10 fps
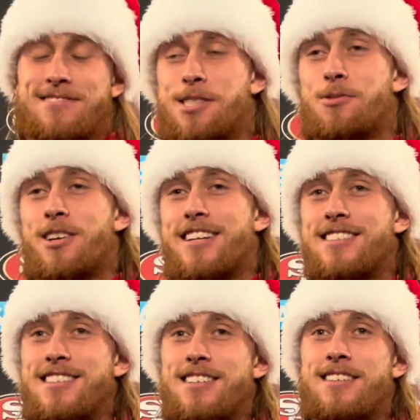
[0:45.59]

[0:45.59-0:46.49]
Is what it is.